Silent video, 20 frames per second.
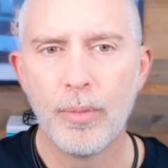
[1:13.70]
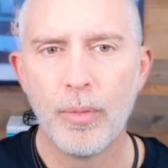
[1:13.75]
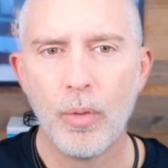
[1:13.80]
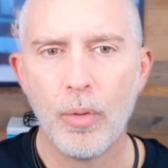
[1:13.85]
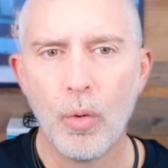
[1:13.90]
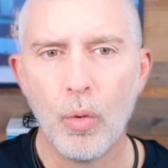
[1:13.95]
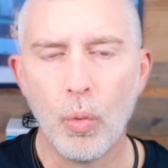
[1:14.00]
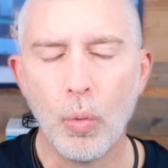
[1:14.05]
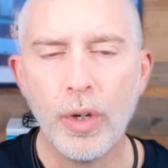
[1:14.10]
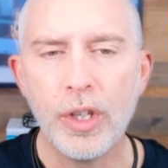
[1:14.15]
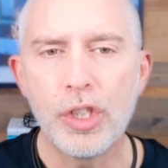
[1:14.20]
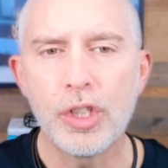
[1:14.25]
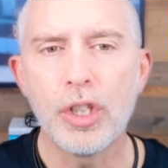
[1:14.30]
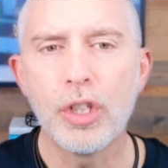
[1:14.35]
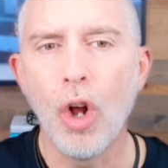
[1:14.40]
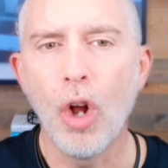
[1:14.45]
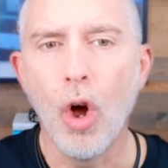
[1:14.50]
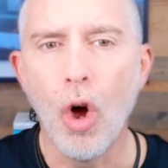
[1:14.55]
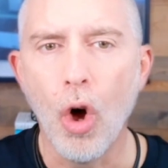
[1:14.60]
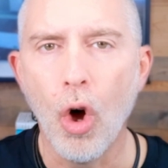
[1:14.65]
We
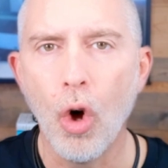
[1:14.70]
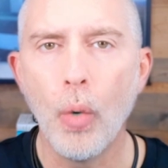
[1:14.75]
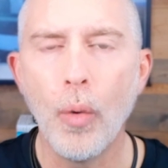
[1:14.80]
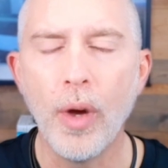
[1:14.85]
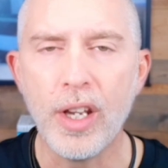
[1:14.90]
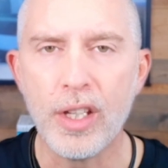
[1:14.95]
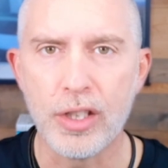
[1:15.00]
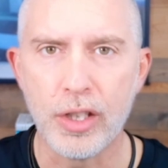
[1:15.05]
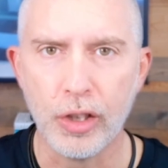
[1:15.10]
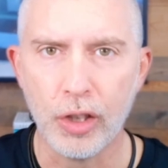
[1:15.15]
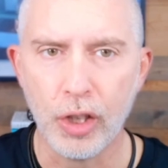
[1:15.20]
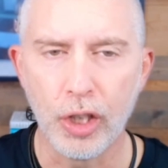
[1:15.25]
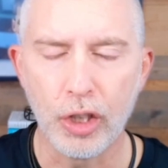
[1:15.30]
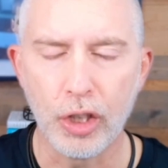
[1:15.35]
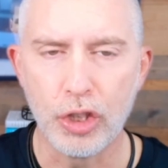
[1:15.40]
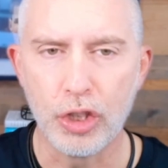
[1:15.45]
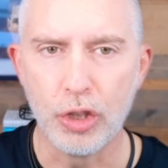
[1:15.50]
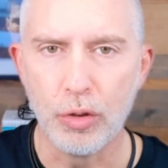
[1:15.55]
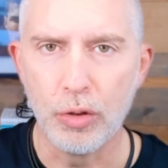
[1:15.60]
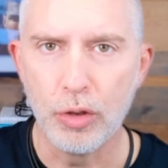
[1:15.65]
should always
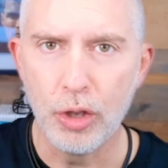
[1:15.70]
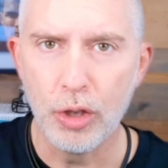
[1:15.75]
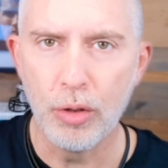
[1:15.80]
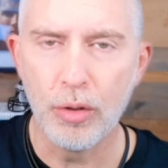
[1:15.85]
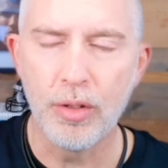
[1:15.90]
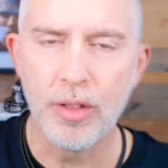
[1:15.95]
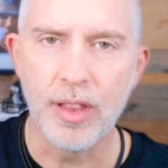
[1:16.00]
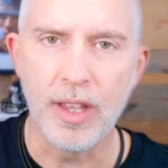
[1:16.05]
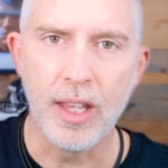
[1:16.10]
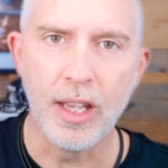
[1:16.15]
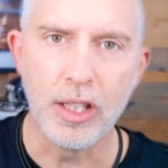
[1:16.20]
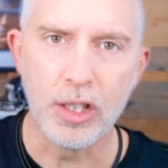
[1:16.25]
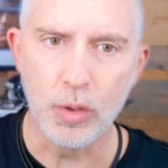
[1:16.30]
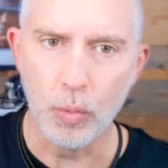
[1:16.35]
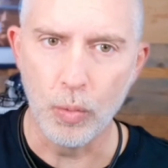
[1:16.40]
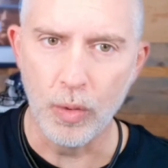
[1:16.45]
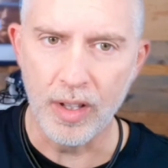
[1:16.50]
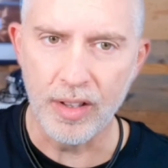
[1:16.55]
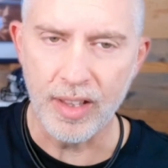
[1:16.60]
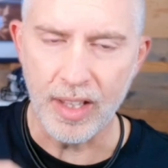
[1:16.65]
look to do things
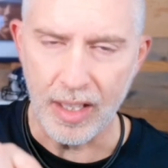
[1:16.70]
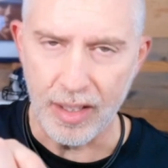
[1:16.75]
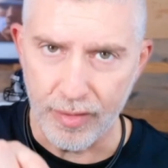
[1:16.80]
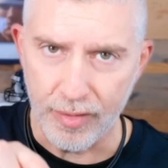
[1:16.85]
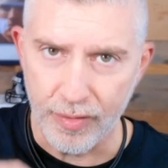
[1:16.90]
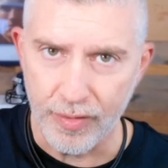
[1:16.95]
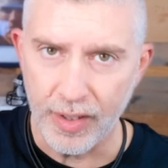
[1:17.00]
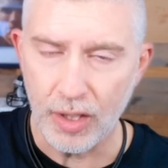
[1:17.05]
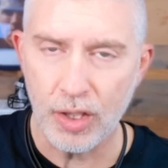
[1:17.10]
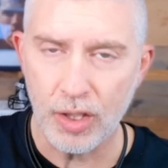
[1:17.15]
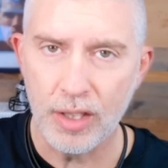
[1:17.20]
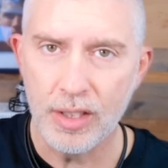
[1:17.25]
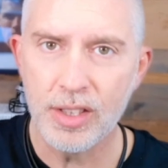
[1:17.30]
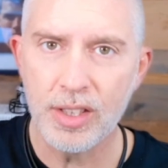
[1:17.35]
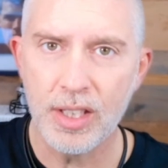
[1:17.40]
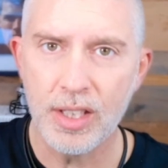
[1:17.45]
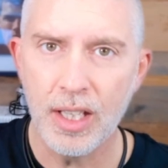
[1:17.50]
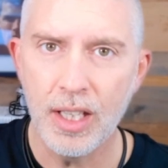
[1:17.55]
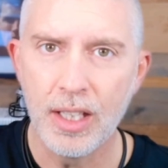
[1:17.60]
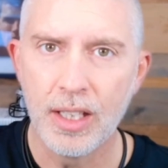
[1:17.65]
with
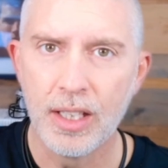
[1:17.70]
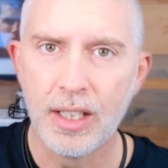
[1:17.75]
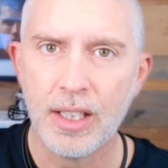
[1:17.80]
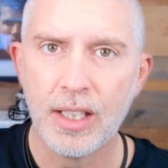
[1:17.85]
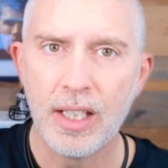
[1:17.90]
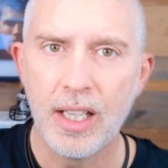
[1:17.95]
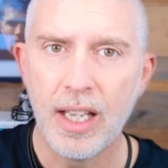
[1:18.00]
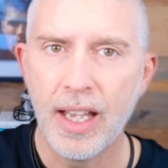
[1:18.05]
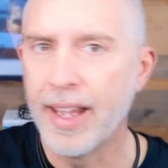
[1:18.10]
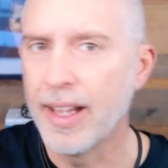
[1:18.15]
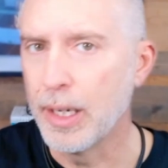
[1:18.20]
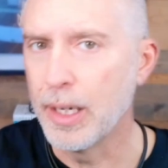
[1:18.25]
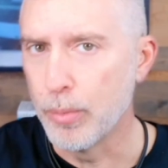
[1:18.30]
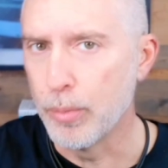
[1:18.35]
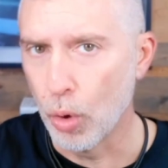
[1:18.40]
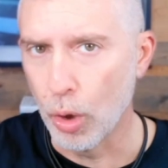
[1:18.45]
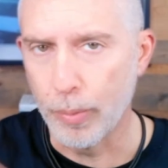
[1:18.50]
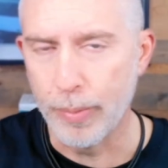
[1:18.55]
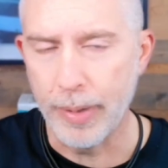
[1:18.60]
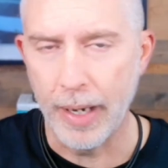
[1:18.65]
efficiency in a
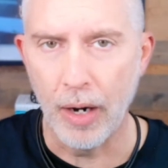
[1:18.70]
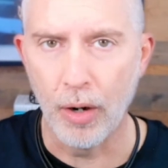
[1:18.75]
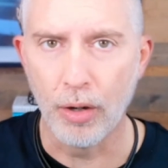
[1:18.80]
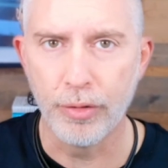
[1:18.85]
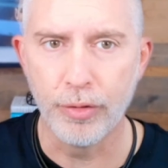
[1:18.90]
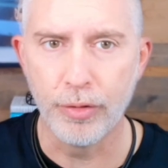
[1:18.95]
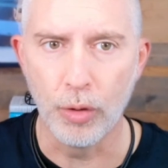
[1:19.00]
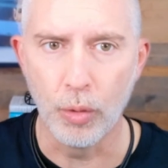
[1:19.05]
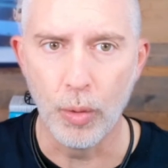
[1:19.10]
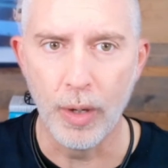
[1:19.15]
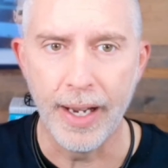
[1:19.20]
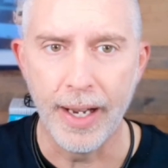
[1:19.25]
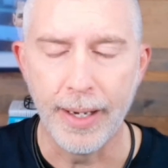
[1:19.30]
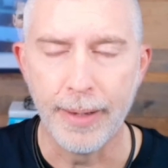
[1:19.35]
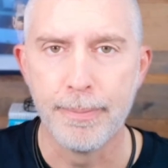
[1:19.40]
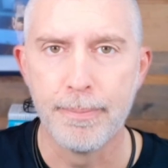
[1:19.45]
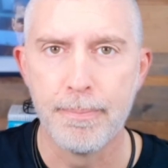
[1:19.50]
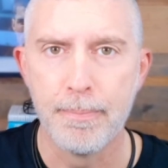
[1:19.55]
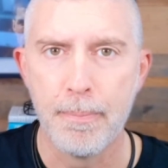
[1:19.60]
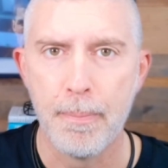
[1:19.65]
more powerful way.
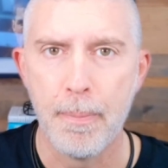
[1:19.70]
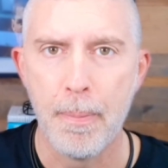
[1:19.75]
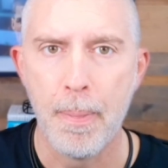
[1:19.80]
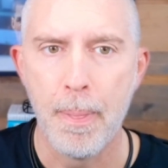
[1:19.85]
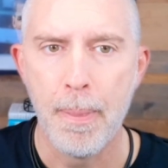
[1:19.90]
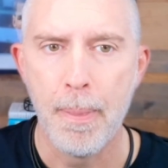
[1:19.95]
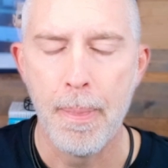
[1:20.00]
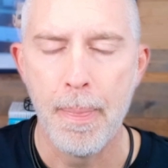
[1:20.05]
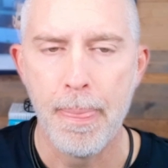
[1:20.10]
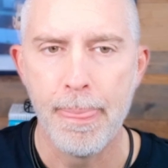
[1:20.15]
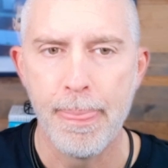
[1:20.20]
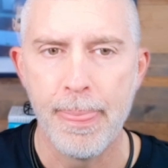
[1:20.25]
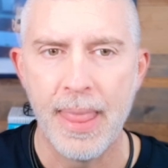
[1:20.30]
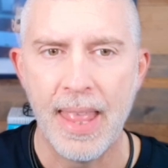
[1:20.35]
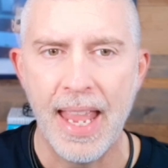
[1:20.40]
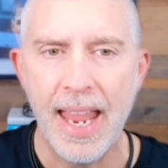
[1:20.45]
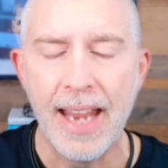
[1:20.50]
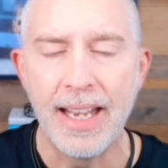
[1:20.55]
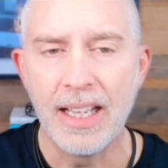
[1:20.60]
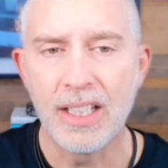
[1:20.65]

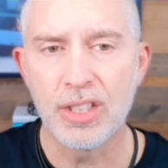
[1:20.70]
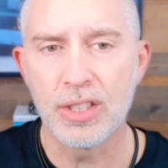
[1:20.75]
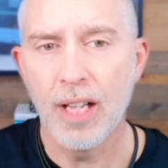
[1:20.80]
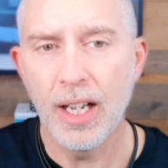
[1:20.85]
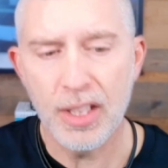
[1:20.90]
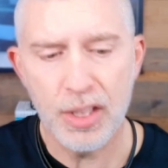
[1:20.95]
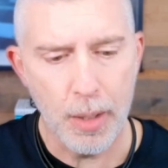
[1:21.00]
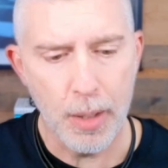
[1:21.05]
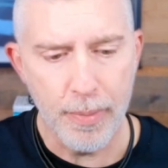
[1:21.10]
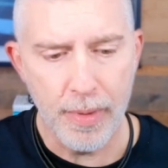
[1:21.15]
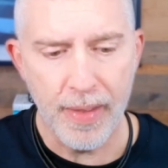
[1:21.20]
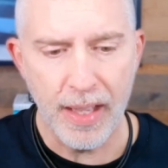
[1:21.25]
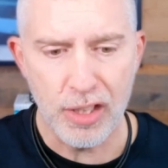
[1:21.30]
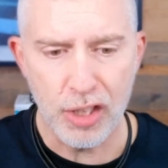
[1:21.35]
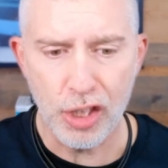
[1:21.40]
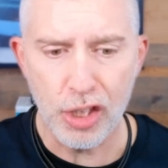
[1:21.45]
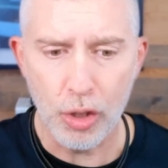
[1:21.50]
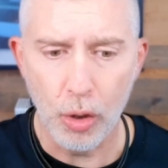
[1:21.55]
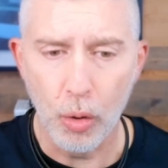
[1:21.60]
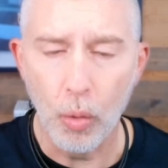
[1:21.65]
And it's not something that's
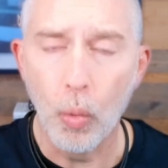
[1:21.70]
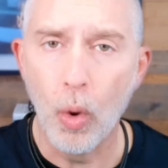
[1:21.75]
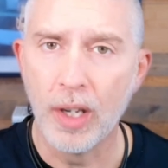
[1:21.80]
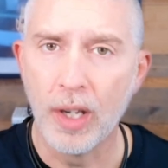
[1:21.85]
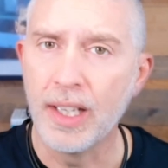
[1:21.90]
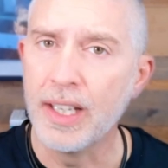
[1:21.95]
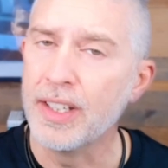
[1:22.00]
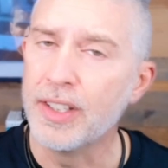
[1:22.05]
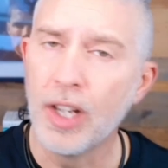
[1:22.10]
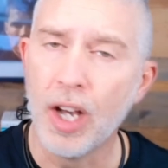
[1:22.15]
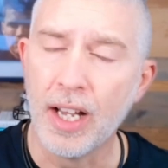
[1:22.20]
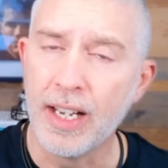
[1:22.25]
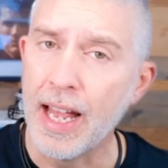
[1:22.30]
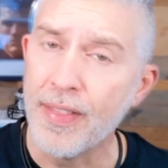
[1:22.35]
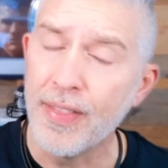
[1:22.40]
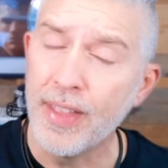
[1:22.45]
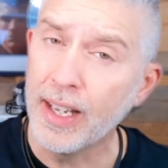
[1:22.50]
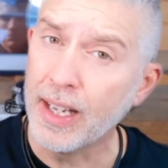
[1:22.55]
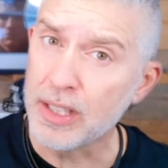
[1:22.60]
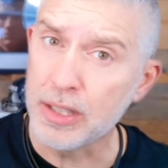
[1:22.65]
just a one and done. I
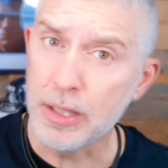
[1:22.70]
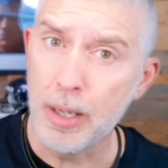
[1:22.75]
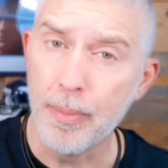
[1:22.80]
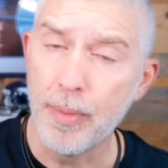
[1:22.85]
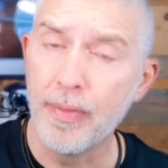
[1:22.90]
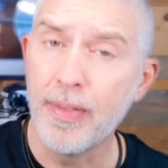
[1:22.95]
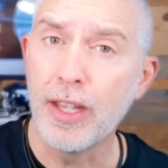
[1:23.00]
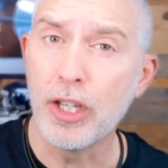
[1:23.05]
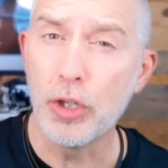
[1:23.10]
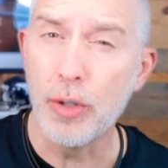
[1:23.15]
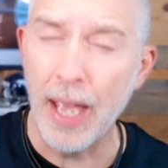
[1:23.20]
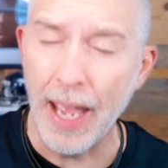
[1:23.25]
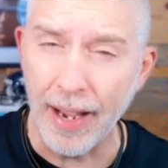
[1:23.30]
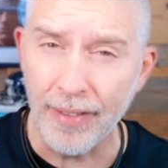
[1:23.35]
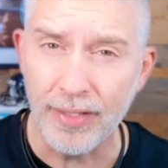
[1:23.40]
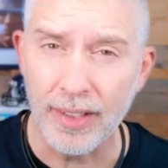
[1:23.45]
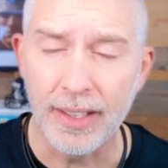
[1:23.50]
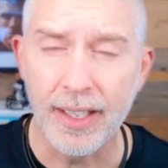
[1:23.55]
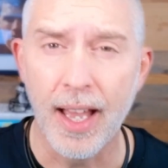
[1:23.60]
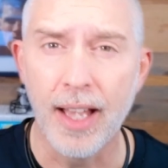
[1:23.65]
think it's something that you
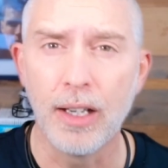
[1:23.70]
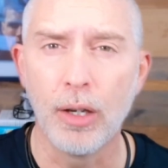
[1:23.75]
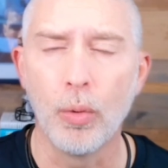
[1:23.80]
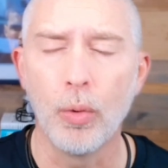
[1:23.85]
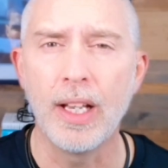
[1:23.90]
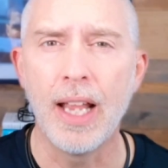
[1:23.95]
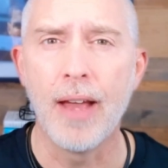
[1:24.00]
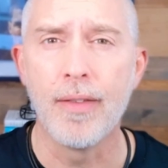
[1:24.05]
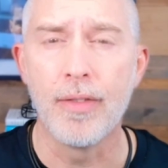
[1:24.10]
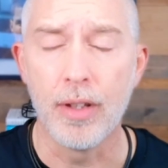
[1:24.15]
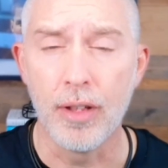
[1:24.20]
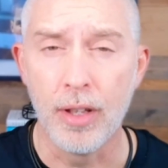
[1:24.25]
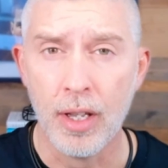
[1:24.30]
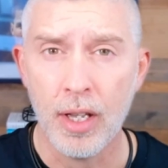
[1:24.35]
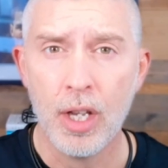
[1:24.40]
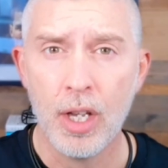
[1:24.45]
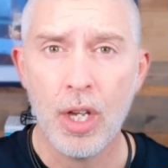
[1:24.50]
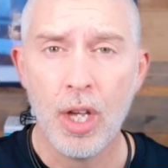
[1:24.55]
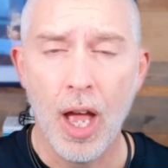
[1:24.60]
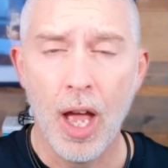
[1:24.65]
have to kind of really have
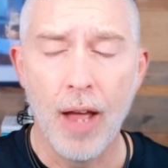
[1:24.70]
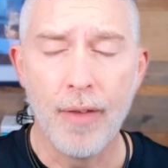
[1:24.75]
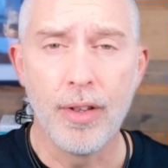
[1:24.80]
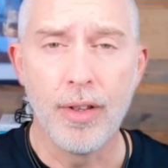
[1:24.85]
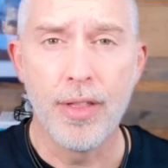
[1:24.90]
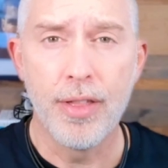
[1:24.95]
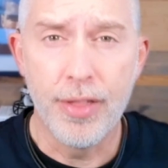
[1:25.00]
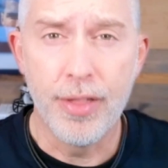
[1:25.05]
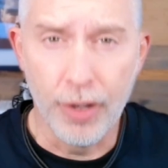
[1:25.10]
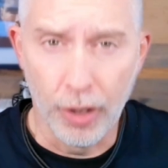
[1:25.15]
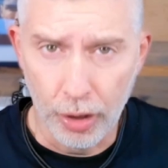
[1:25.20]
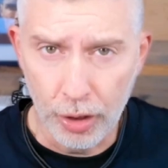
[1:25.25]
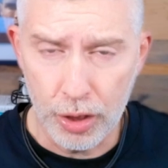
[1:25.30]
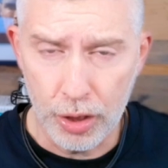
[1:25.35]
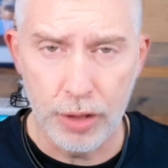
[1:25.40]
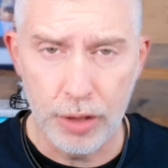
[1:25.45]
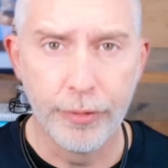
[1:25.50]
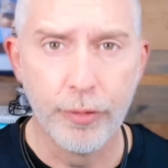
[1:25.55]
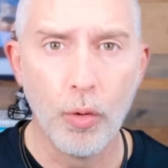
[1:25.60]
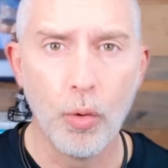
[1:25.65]
a
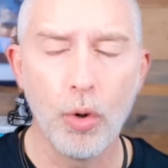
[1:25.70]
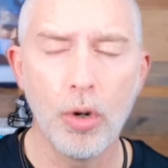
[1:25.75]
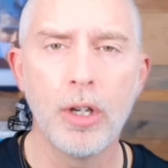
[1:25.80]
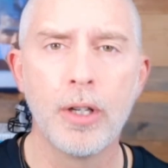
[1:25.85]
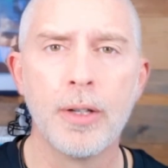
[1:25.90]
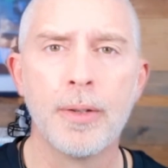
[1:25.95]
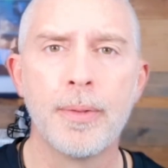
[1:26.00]
thirst for.